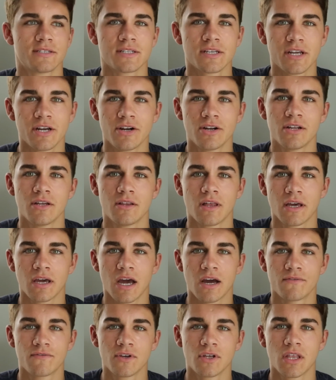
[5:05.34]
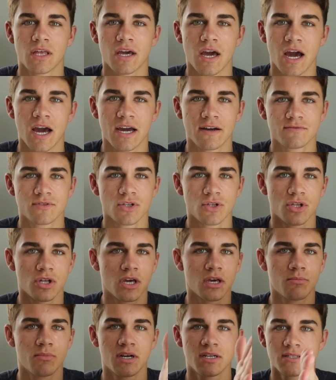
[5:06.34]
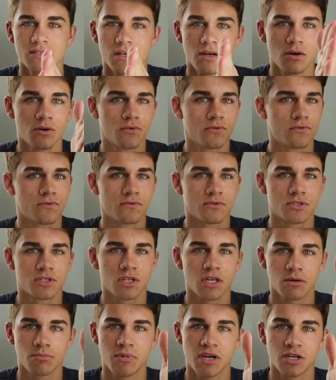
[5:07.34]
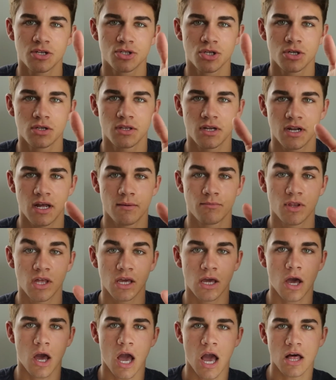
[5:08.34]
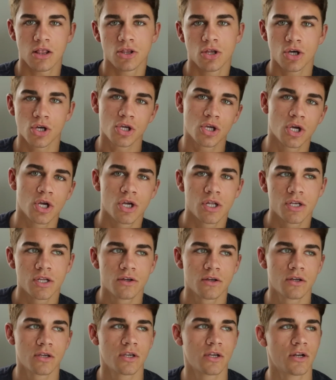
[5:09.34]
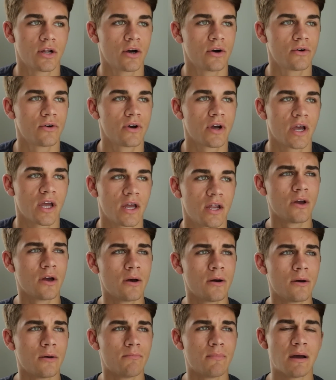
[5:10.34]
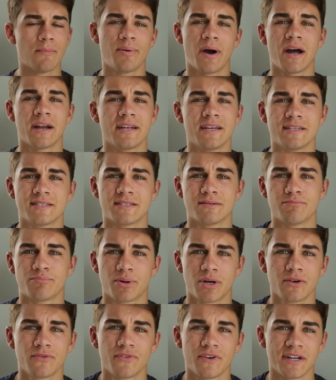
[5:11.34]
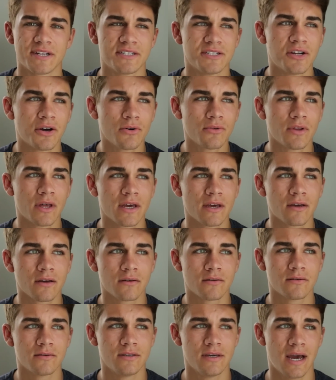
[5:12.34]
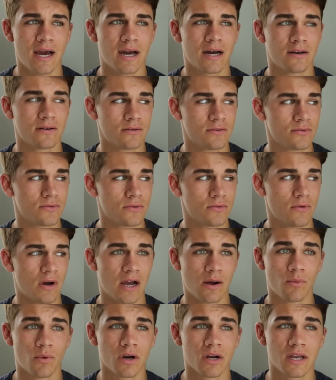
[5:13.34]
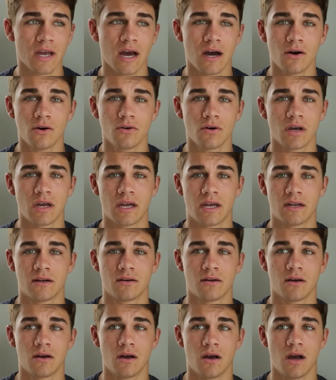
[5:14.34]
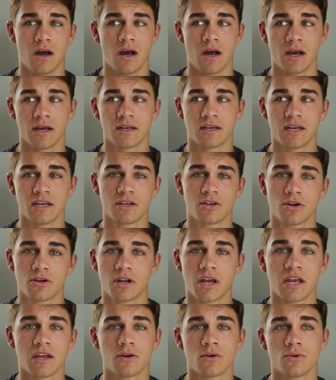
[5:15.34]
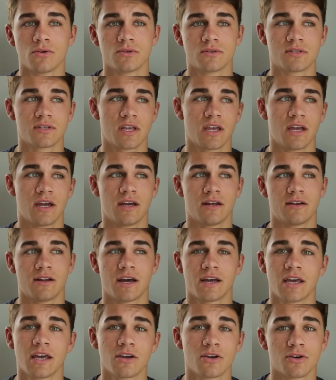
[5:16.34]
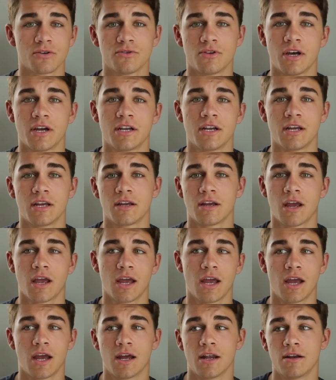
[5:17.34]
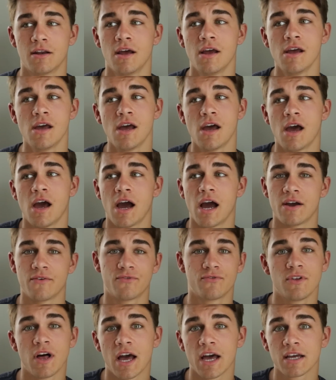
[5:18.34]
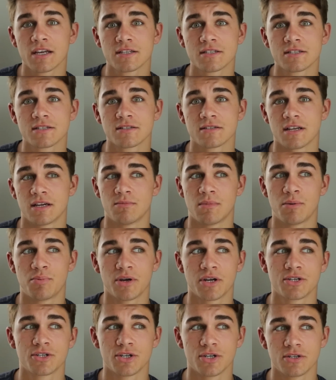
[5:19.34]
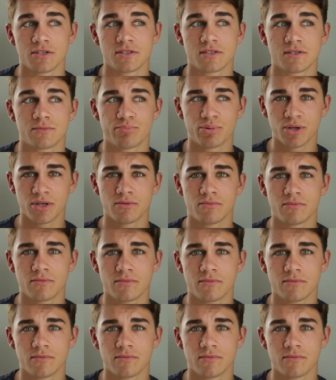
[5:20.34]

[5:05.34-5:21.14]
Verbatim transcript: insecurity. Like I feel like I have to look at myself to like make sure that I'm like I look good, you know? And my body isn't perfect, you know? Like yeah, I work out and I get good angles and I get good lighting and I flex in my pictures, but